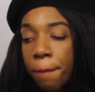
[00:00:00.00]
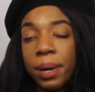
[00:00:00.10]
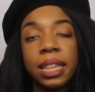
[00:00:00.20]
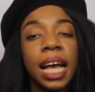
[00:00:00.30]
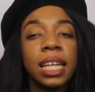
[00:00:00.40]

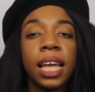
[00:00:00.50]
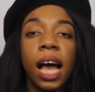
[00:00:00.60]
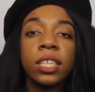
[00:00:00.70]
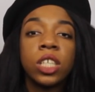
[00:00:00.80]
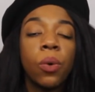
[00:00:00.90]
But that
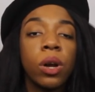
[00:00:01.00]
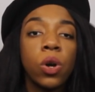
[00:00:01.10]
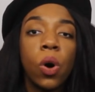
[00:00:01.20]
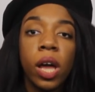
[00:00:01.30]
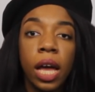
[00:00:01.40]
got so
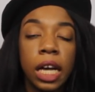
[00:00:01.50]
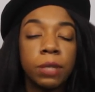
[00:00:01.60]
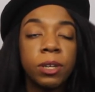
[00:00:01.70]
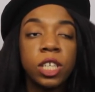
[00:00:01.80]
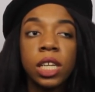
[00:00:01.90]
annoying,
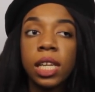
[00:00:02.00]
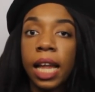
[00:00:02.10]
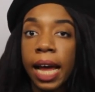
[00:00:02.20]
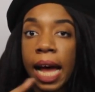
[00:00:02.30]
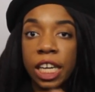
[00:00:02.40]
especially
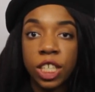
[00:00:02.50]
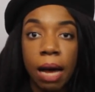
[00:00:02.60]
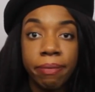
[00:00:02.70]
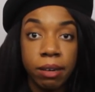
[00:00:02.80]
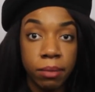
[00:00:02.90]
like I
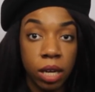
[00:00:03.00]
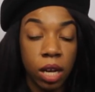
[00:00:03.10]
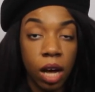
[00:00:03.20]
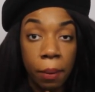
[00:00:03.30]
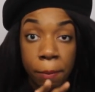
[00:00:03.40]
shop from a
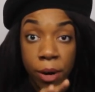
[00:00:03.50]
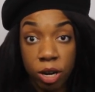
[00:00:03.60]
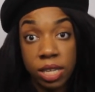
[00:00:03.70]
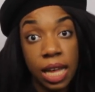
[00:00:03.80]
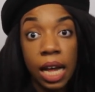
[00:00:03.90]

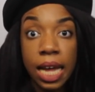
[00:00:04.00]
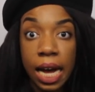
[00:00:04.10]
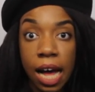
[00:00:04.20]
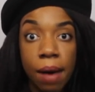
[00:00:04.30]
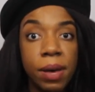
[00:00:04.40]

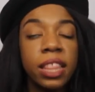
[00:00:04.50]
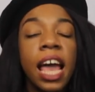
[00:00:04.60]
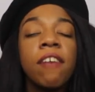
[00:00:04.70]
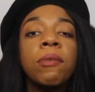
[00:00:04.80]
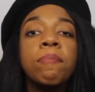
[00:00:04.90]
birdastyle.com, and they
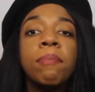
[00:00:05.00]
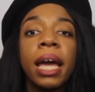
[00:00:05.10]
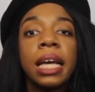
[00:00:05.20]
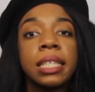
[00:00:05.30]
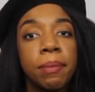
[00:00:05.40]
have
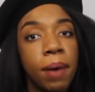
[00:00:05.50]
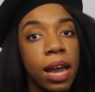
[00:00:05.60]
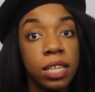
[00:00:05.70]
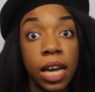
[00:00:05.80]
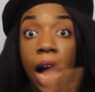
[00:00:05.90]
amazing
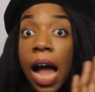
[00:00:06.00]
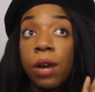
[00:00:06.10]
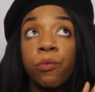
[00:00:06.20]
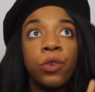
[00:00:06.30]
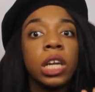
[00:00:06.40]
pattern there.
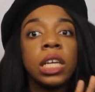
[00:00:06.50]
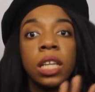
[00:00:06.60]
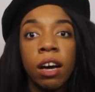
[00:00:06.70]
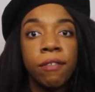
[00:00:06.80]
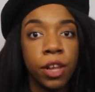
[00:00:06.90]
I really
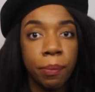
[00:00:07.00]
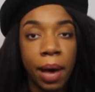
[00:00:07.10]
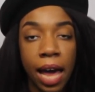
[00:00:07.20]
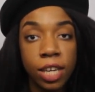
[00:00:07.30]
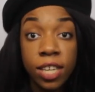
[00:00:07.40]
love their
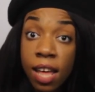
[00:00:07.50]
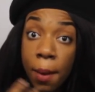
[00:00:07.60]
pattern.